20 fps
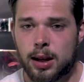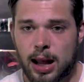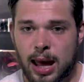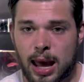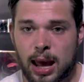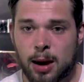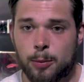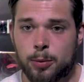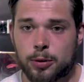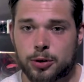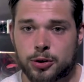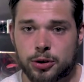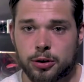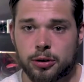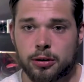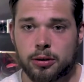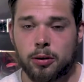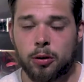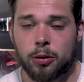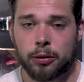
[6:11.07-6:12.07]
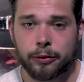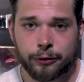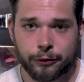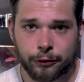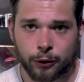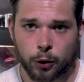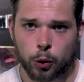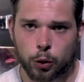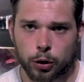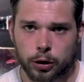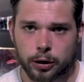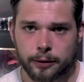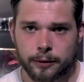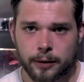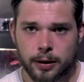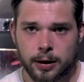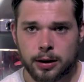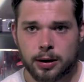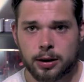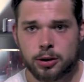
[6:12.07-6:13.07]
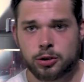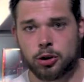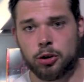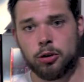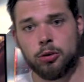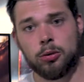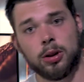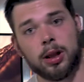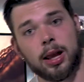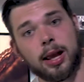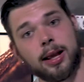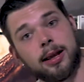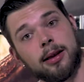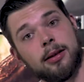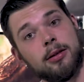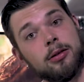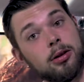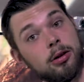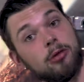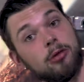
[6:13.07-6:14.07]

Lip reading: an aperture of 4. So like